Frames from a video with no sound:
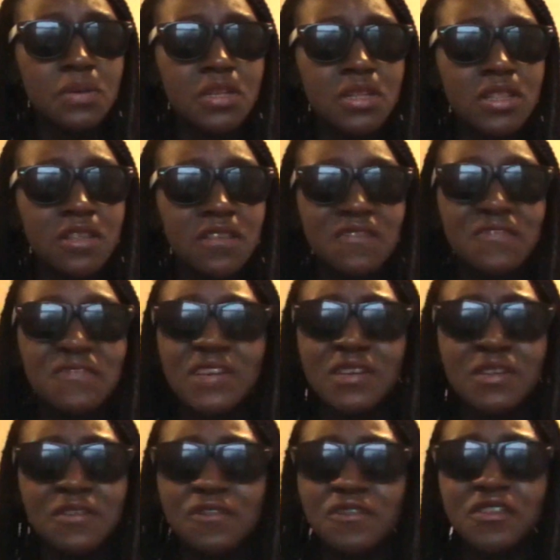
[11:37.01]
put the
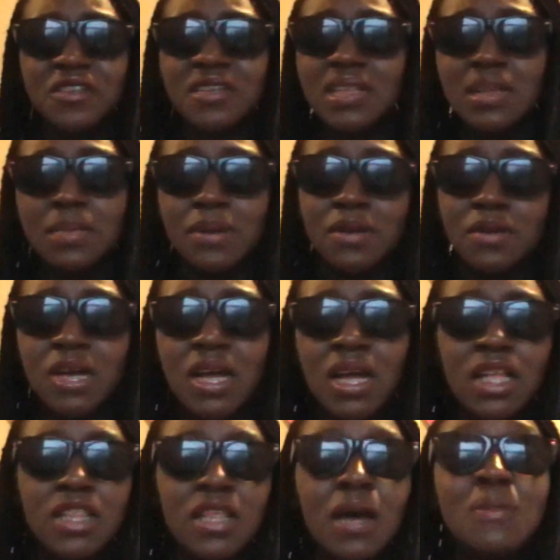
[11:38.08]
very first clip
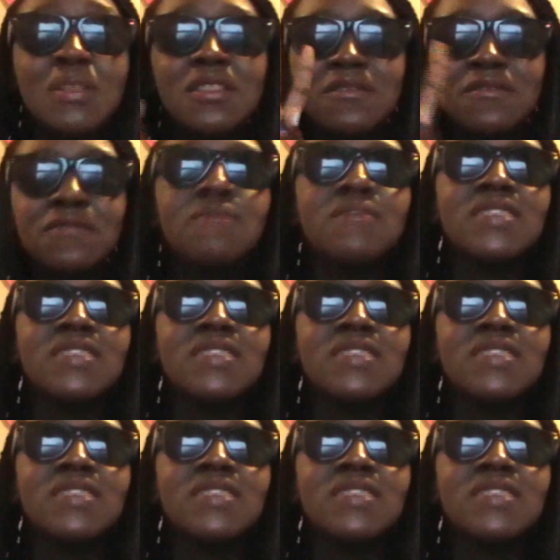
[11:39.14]
the